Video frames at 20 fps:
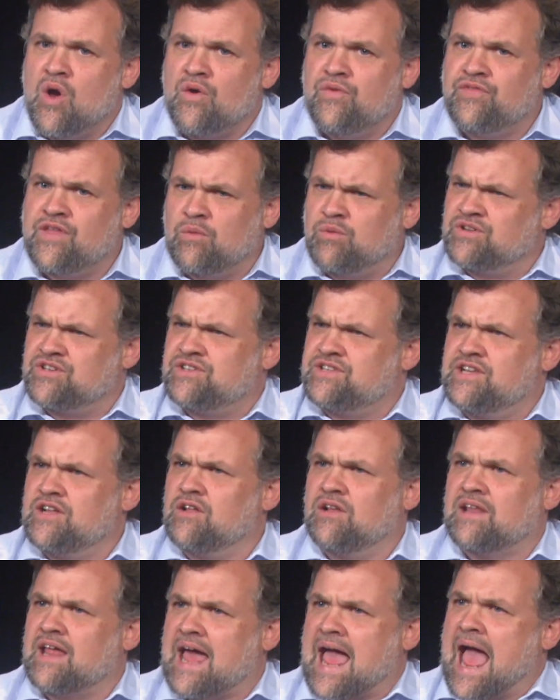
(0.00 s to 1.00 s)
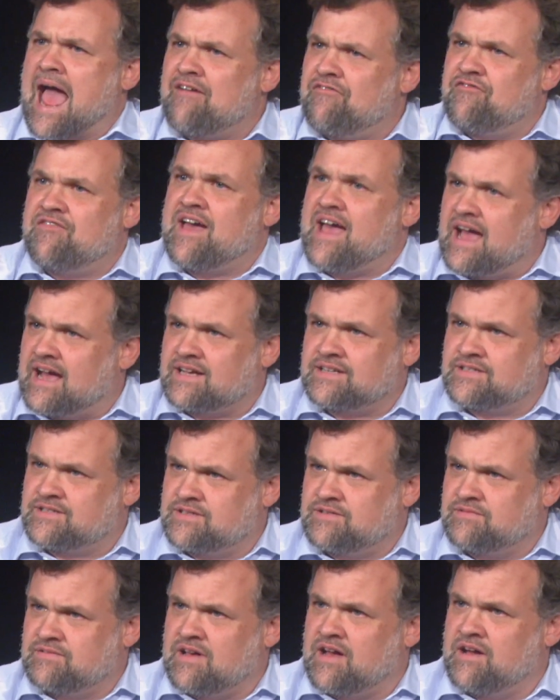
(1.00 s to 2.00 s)
There were still
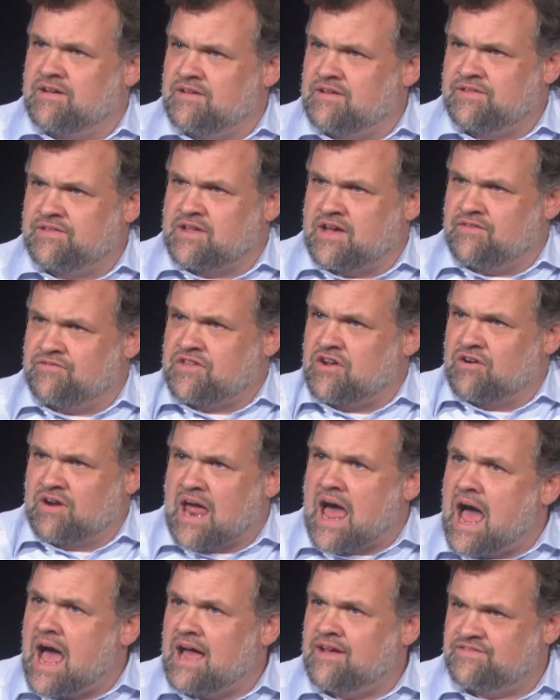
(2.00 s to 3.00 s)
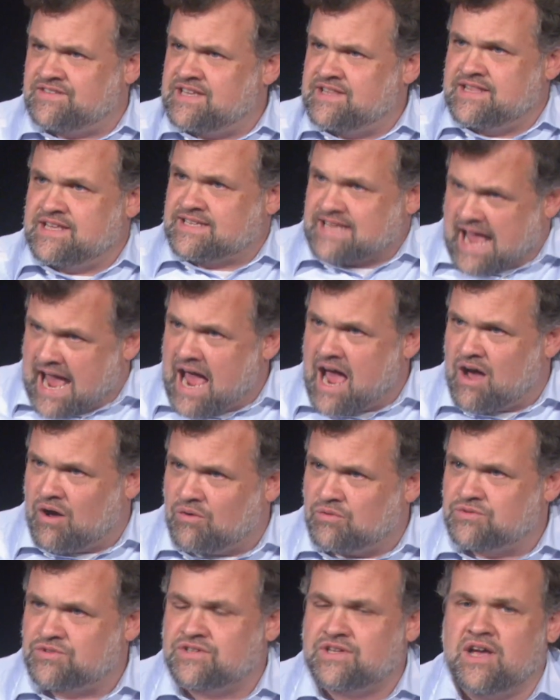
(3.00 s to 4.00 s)
affects of their lives in this
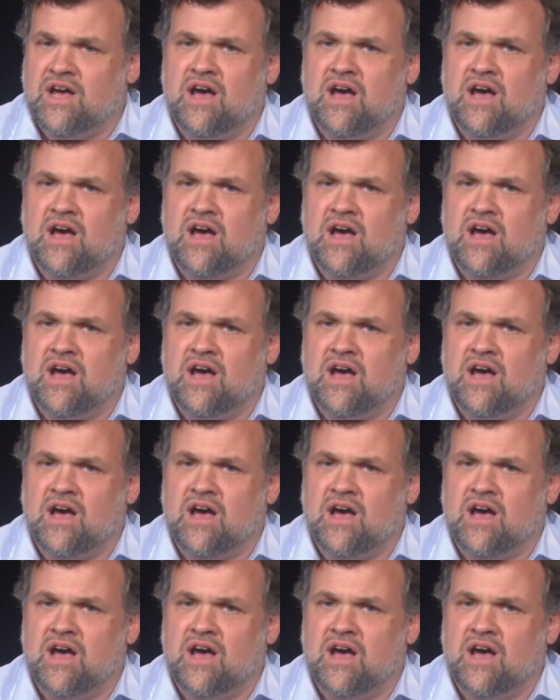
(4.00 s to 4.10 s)
house.